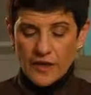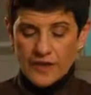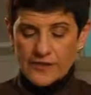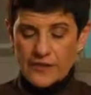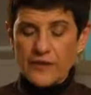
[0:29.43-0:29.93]

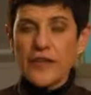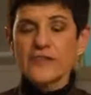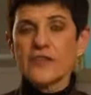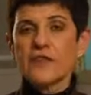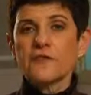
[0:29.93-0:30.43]
It's
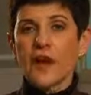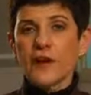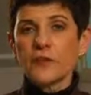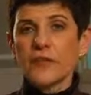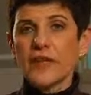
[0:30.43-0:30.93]
an
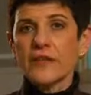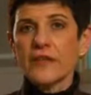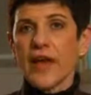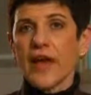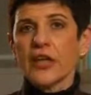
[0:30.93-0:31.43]

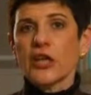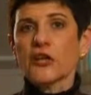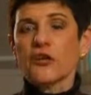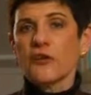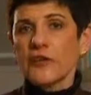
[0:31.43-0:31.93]
environment that
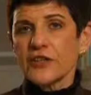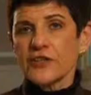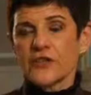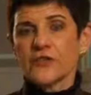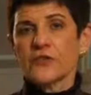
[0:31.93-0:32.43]

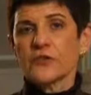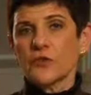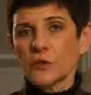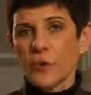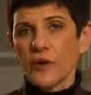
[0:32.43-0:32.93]
encourages
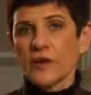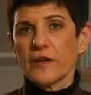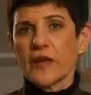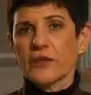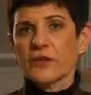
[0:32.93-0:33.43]
good
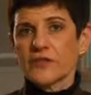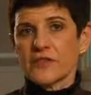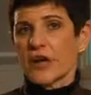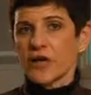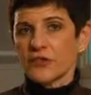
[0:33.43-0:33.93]
work and good
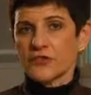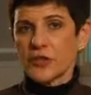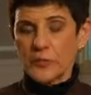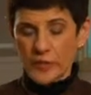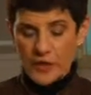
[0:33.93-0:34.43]

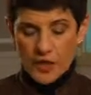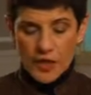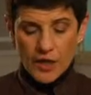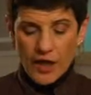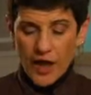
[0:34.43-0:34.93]
scholarship.
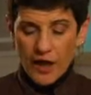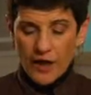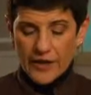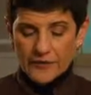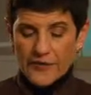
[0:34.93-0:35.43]

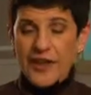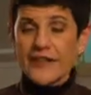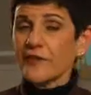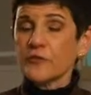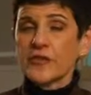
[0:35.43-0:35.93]
In fact,
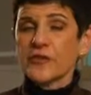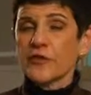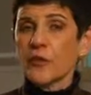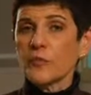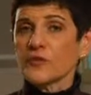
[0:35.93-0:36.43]
I've been
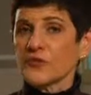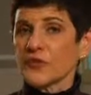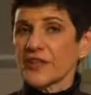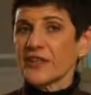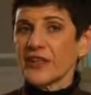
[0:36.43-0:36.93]
here almost
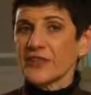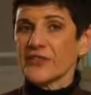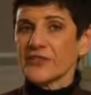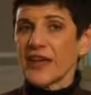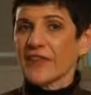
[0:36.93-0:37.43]
30
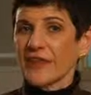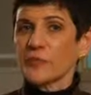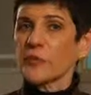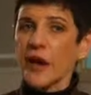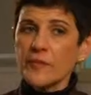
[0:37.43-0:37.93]
years, I
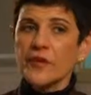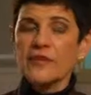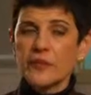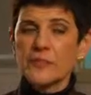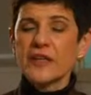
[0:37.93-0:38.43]
think,
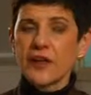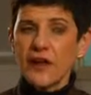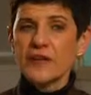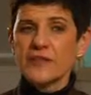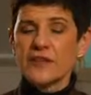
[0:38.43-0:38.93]
primarily
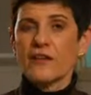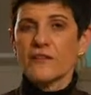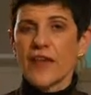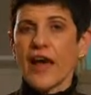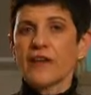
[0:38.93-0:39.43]
because
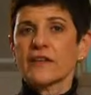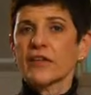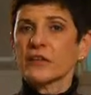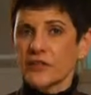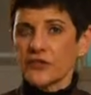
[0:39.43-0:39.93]
of that
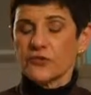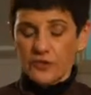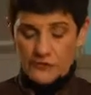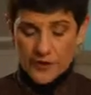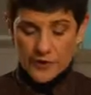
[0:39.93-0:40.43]

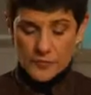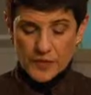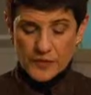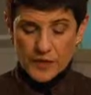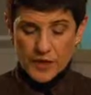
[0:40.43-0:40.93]
collegial environment.